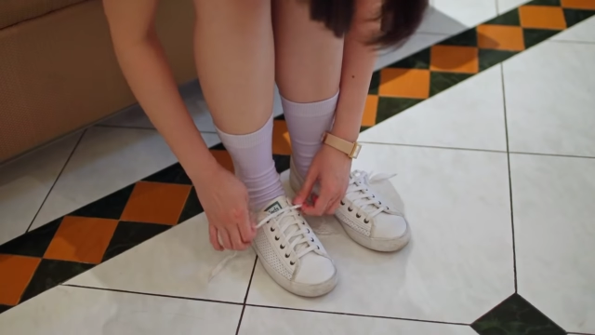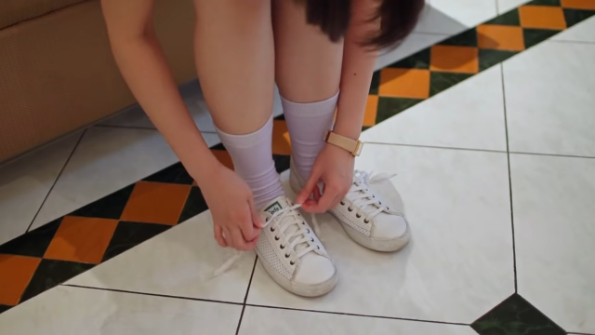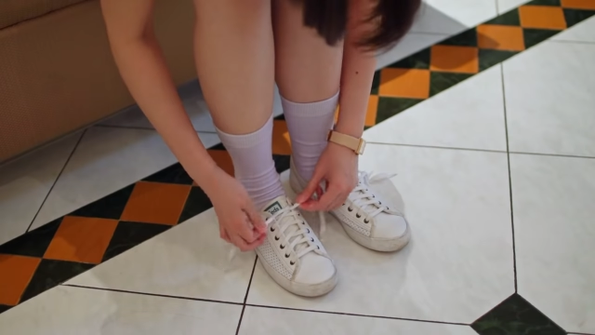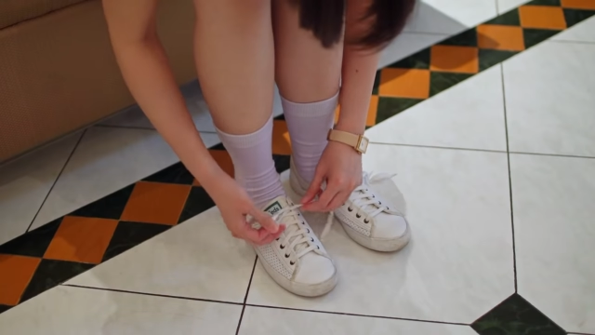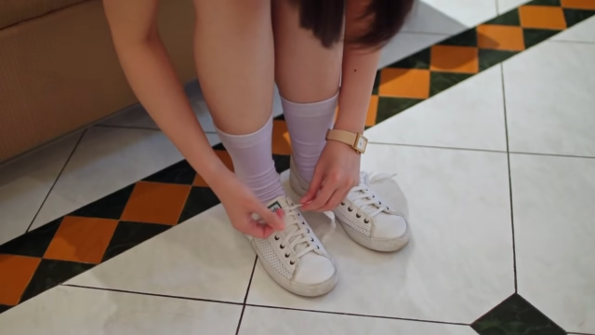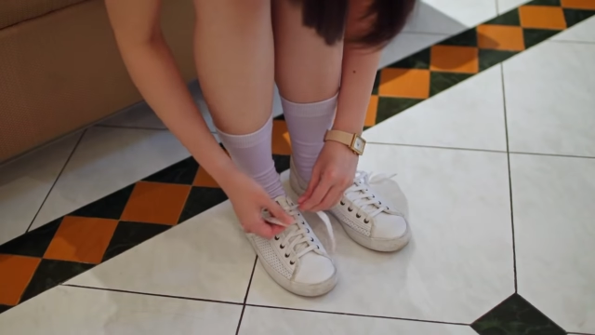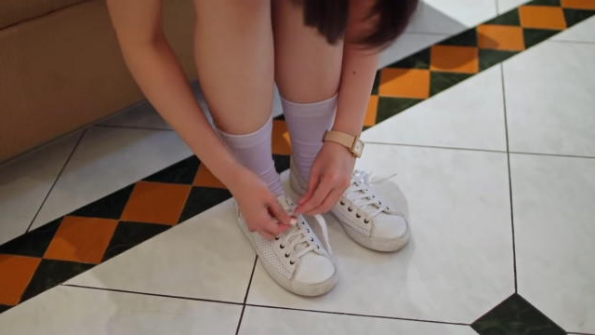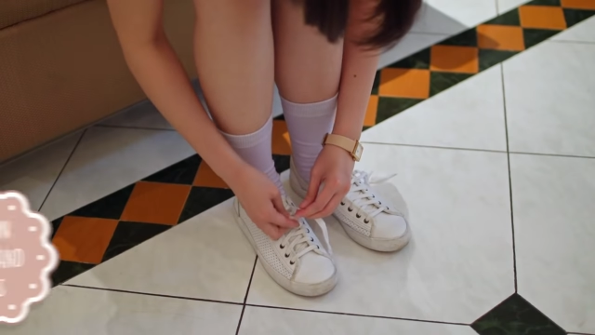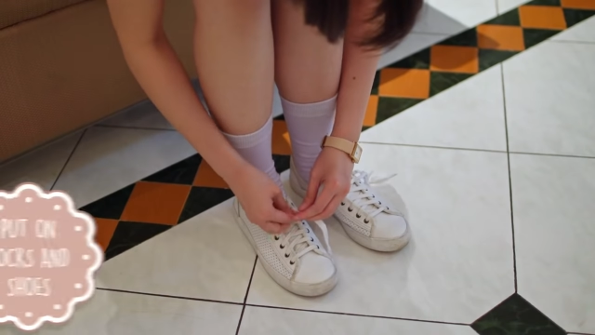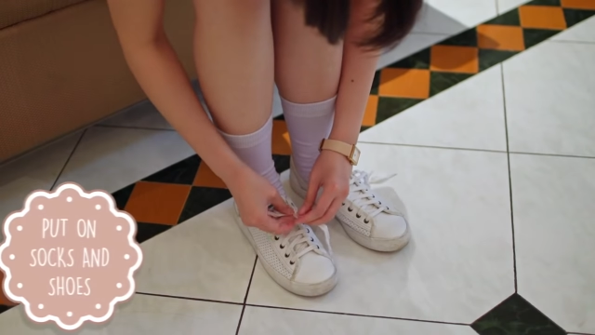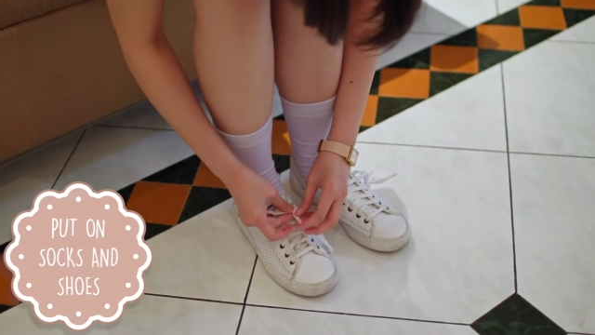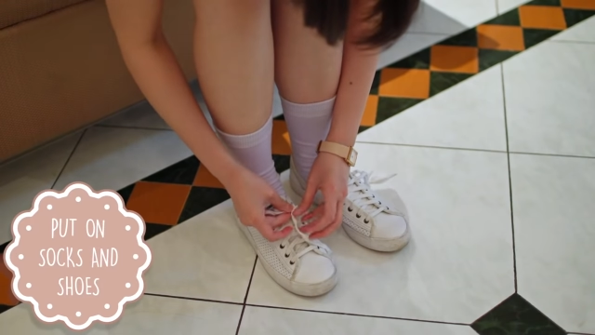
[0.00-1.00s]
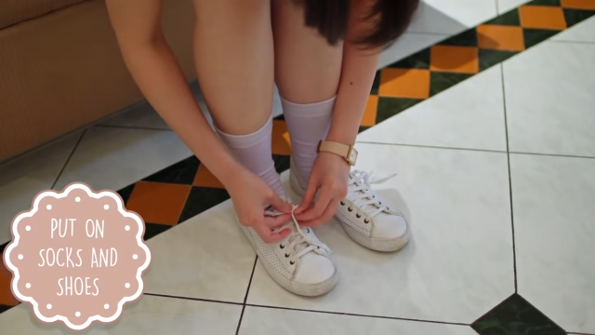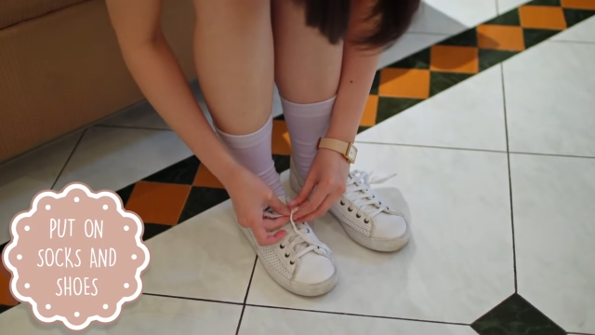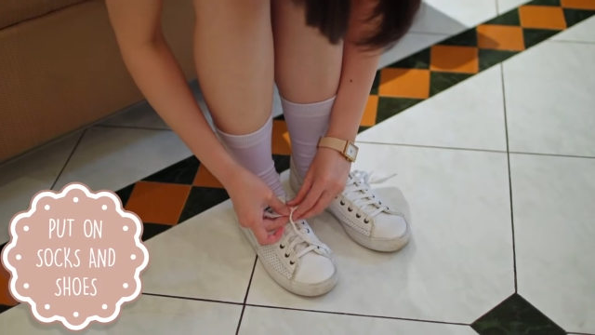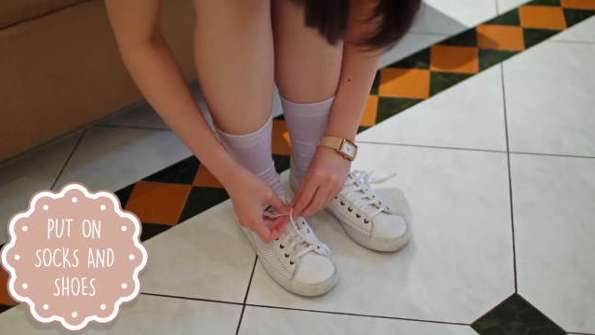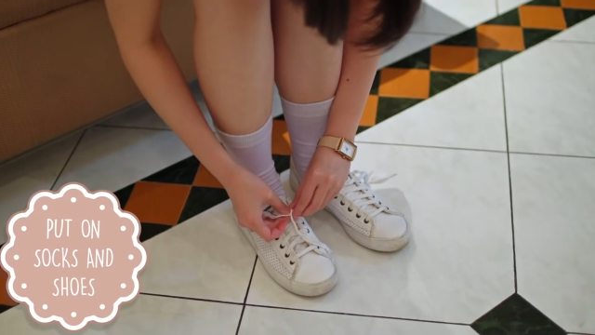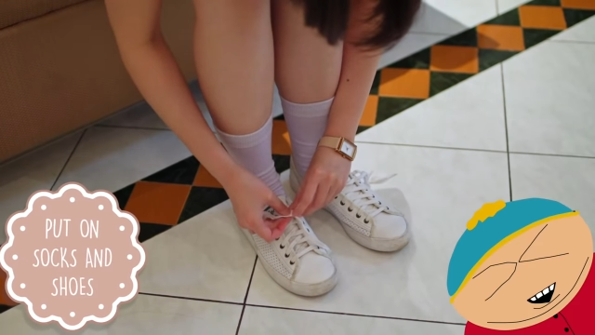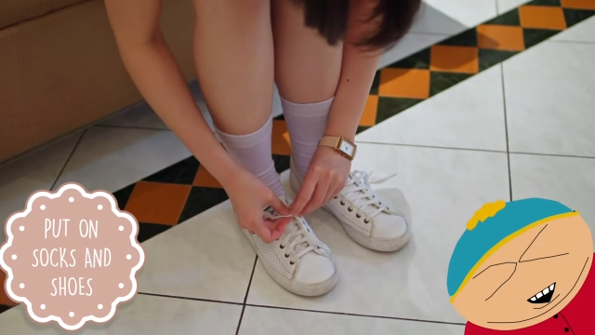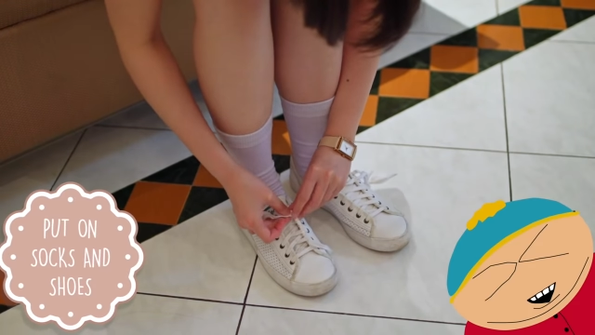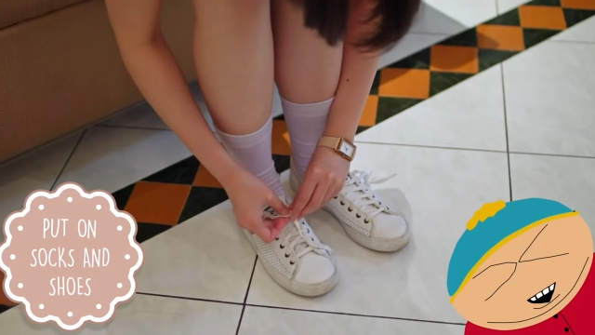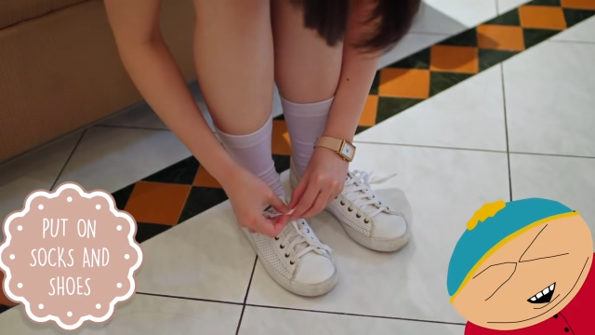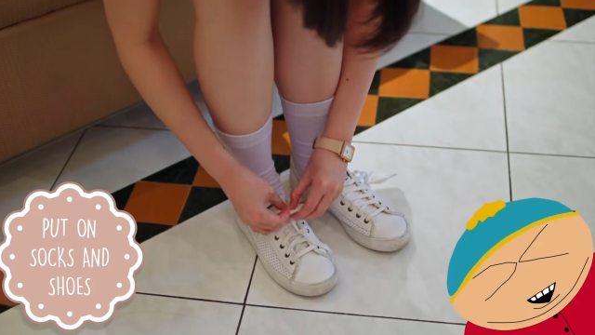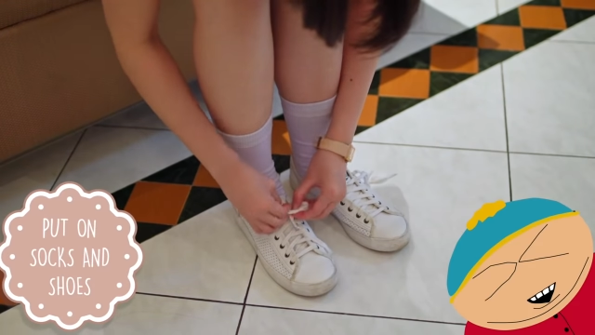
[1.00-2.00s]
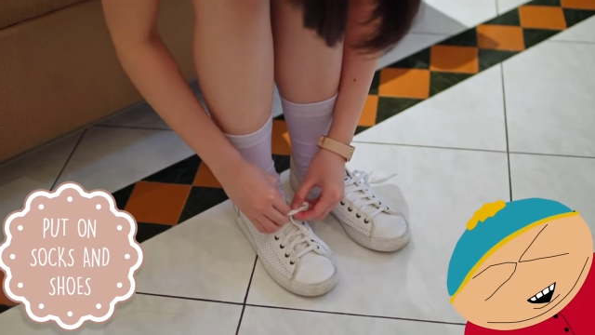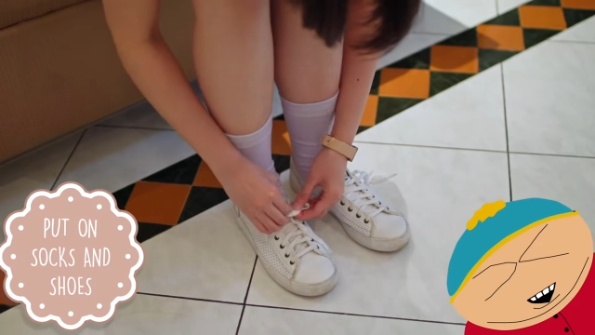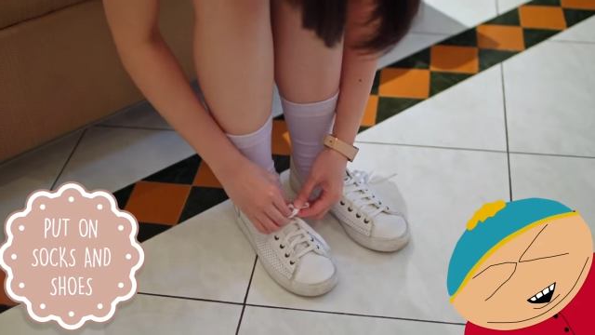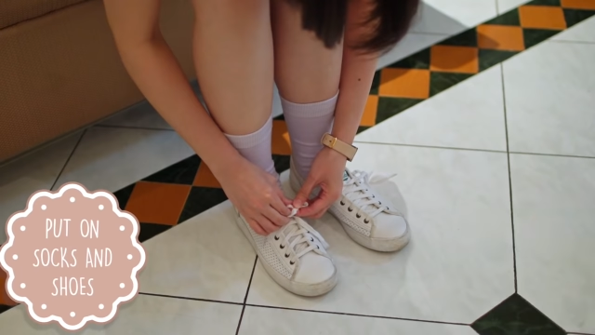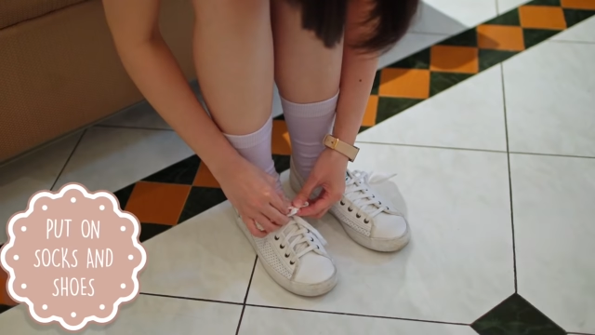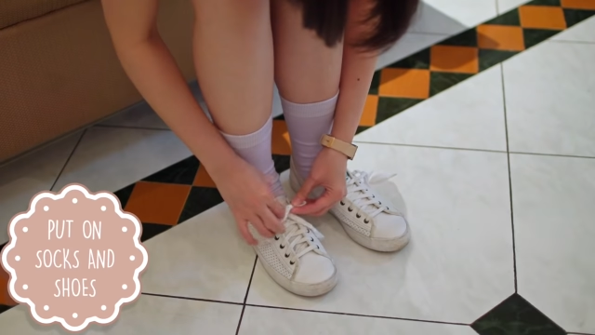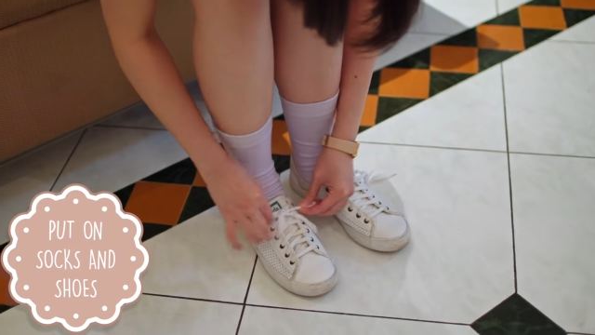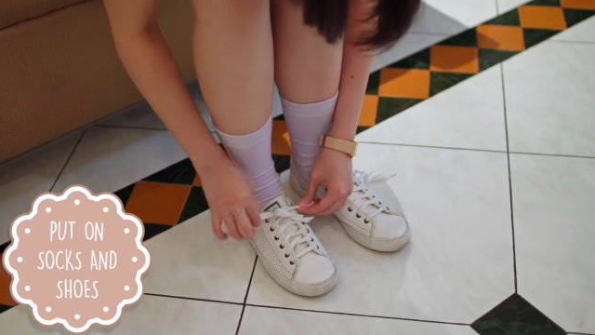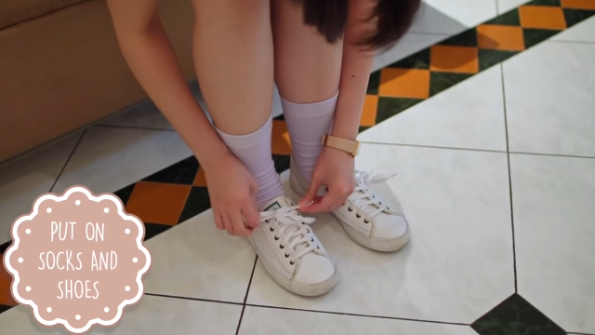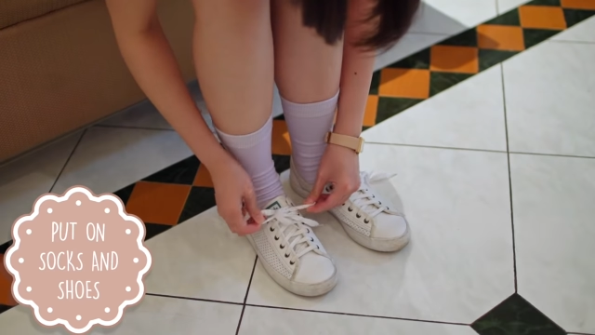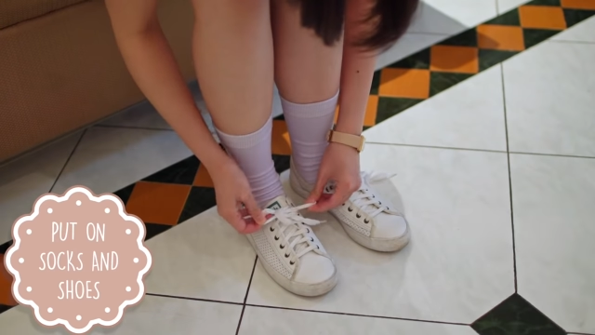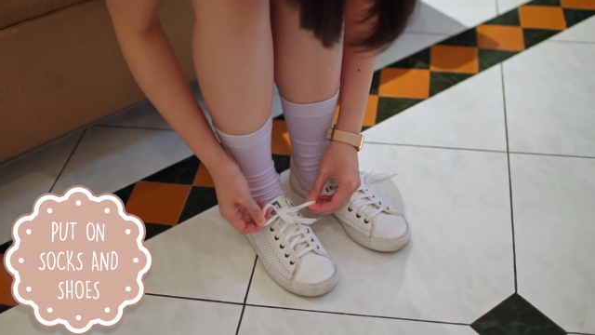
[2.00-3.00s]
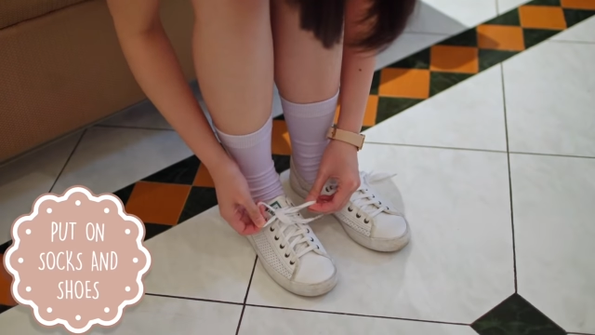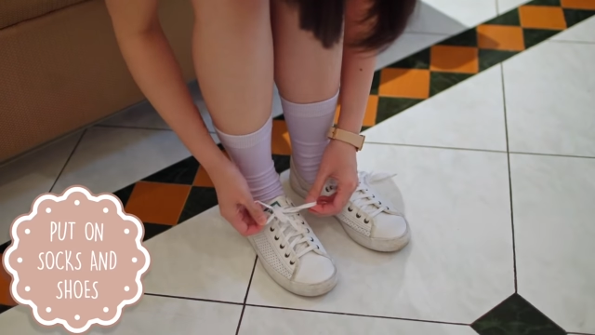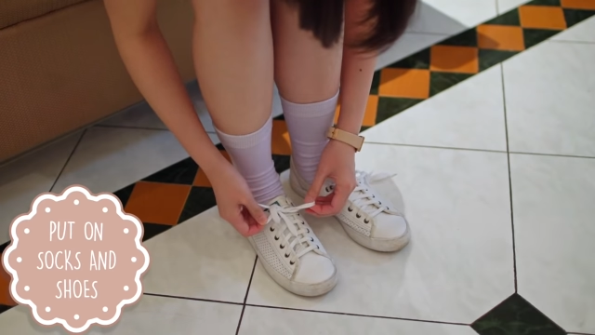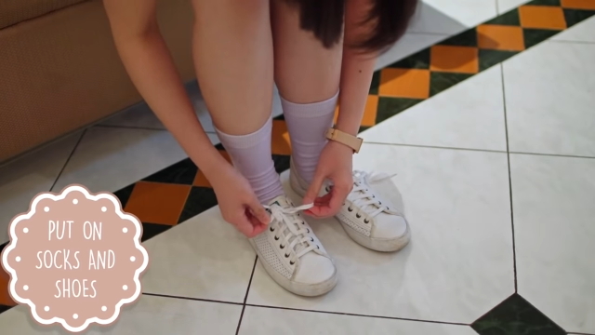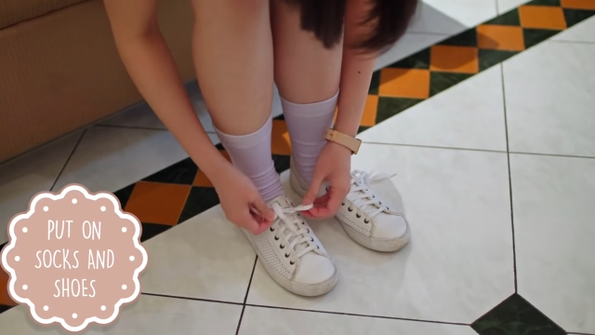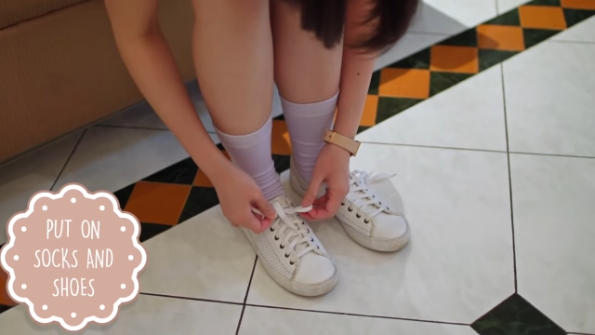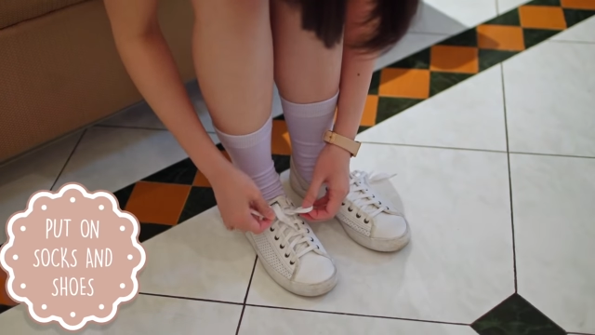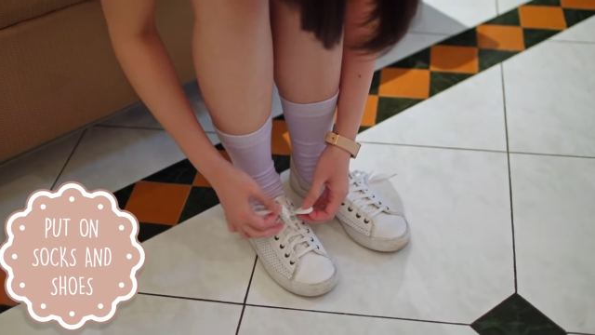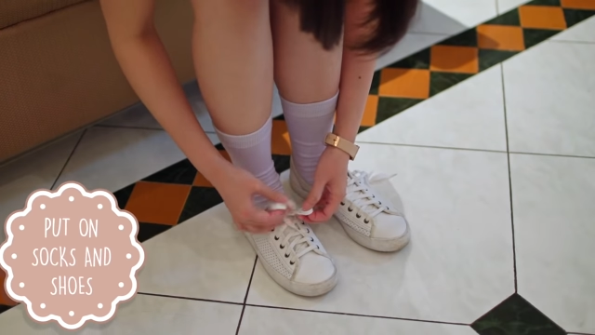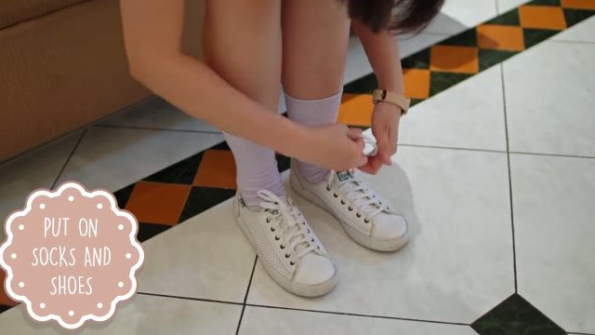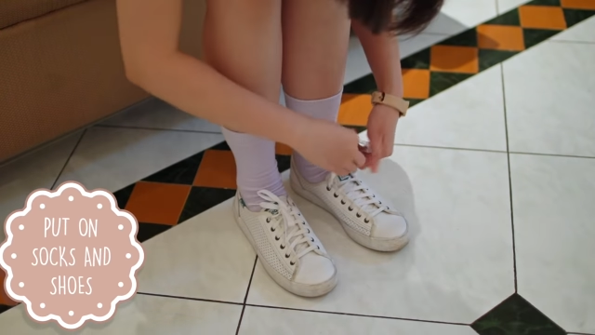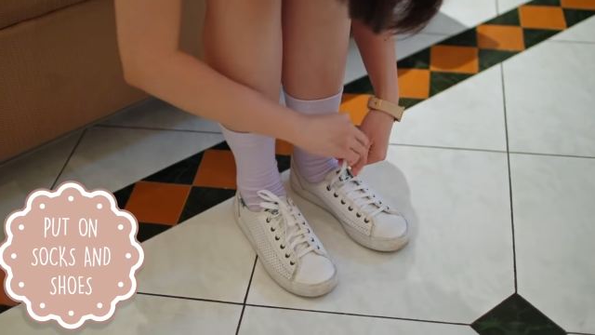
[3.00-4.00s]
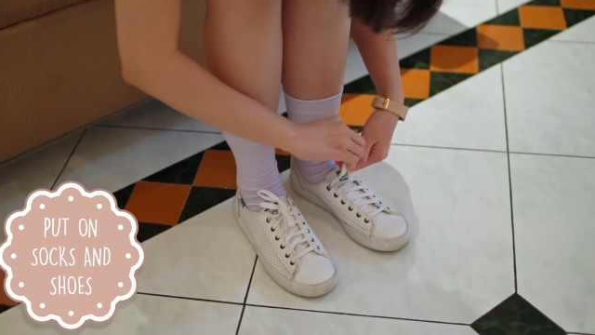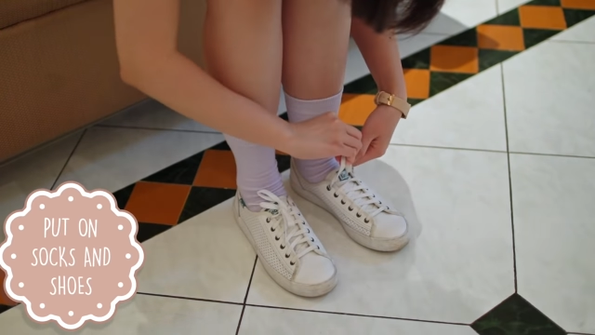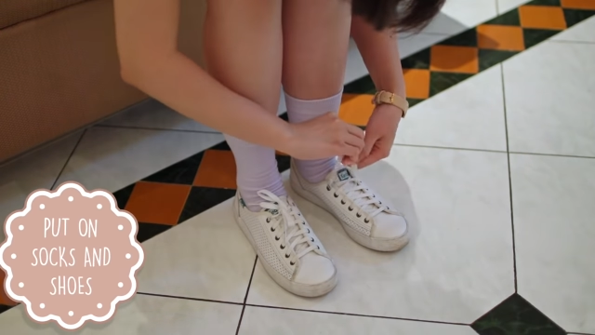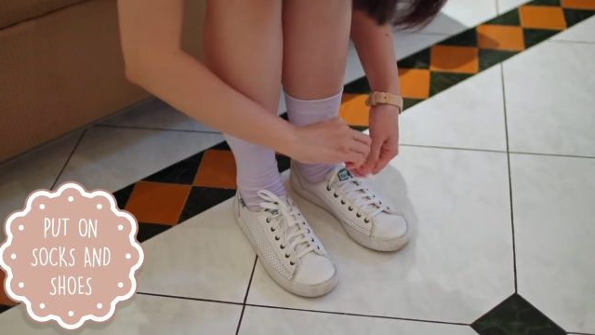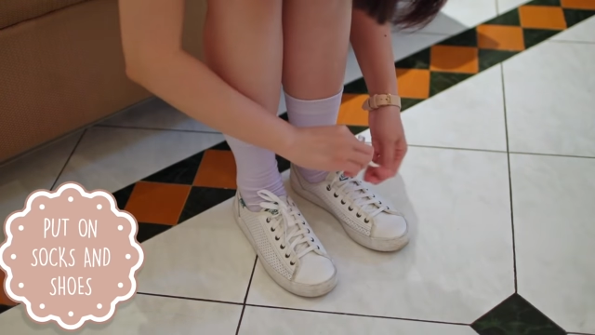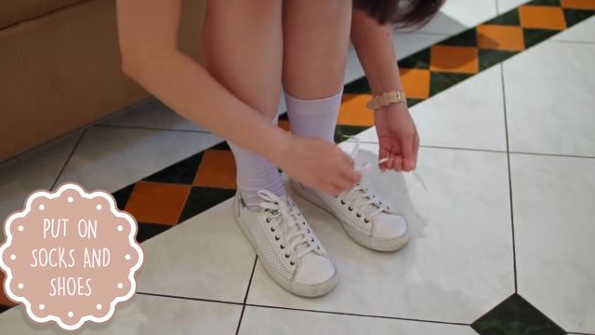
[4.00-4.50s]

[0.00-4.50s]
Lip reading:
[unreadable: no face in view]